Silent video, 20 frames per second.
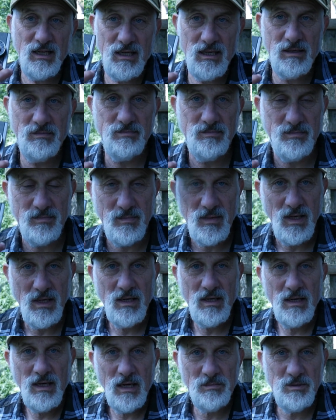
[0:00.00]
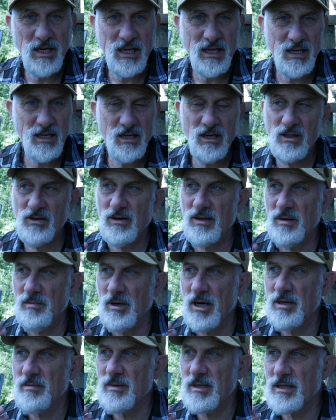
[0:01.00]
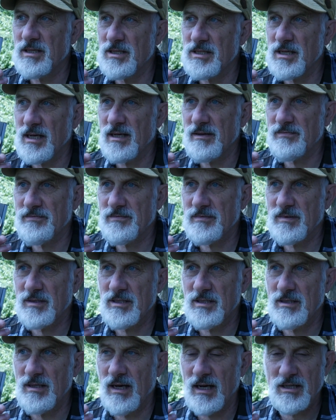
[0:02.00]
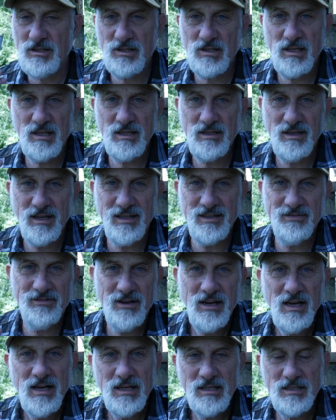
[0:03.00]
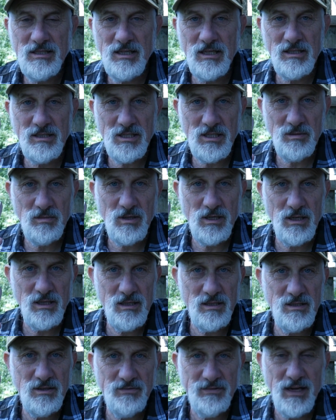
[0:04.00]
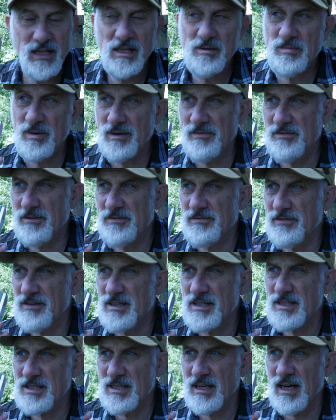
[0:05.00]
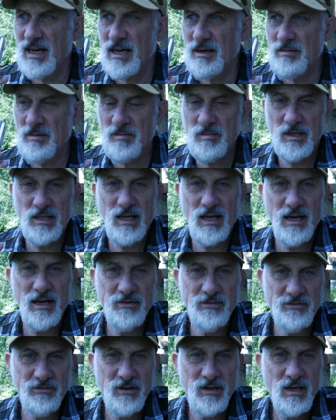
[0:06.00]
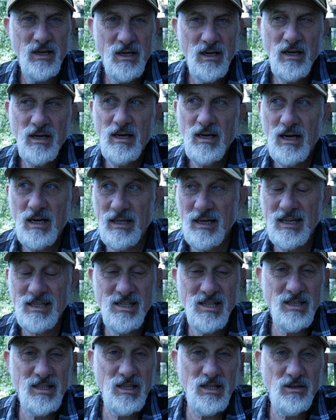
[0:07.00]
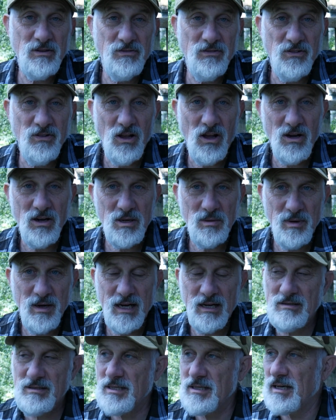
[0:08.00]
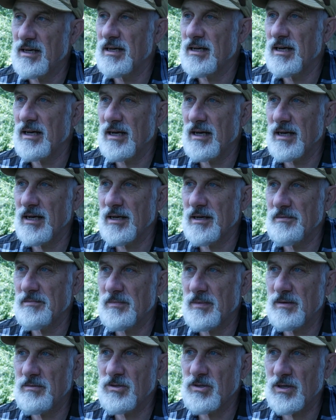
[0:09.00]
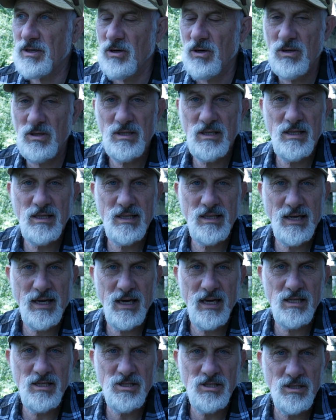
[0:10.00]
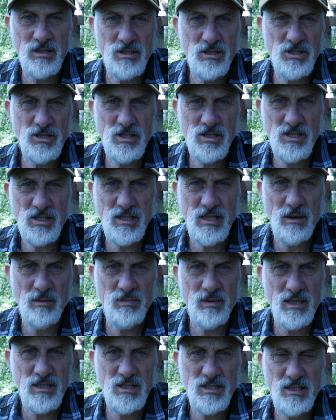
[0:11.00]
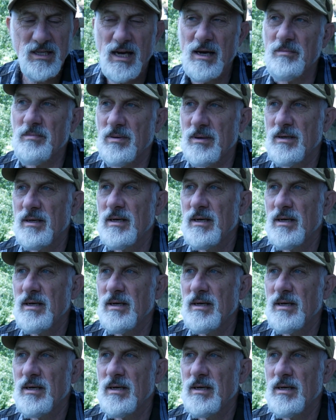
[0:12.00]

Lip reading: I'm taking colour at the moment because I've actually done some colour developing for the first time in my life. And I actually did a vlog about it. It was recorded in the kitchen, just a step-by-step